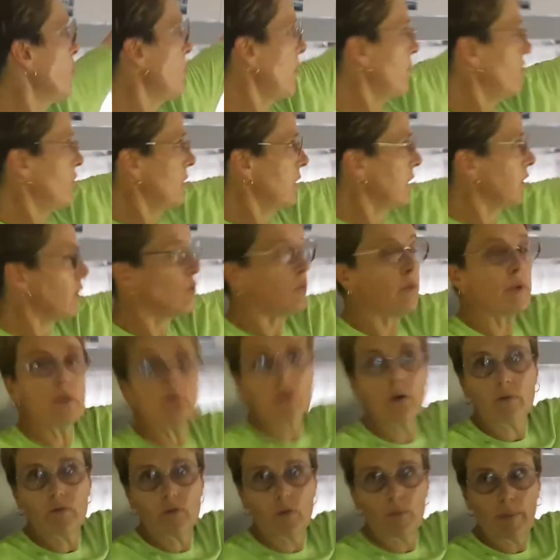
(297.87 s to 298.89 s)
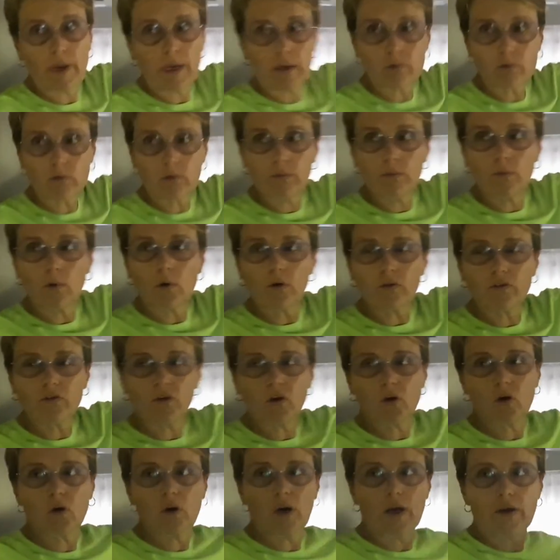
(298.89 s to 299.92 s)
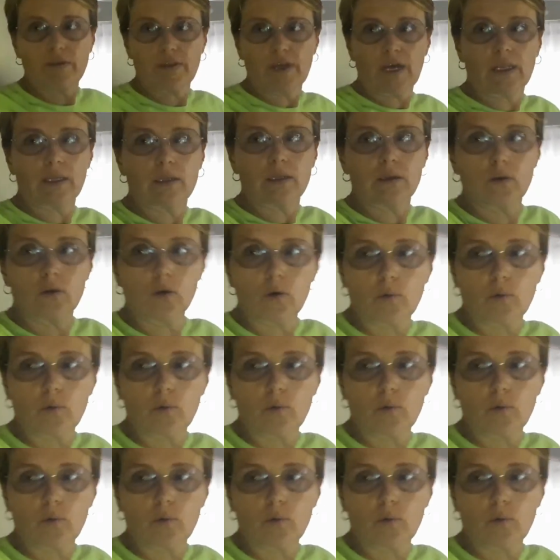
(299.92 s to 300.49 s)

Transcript: have the little window of the bedroom also, and then the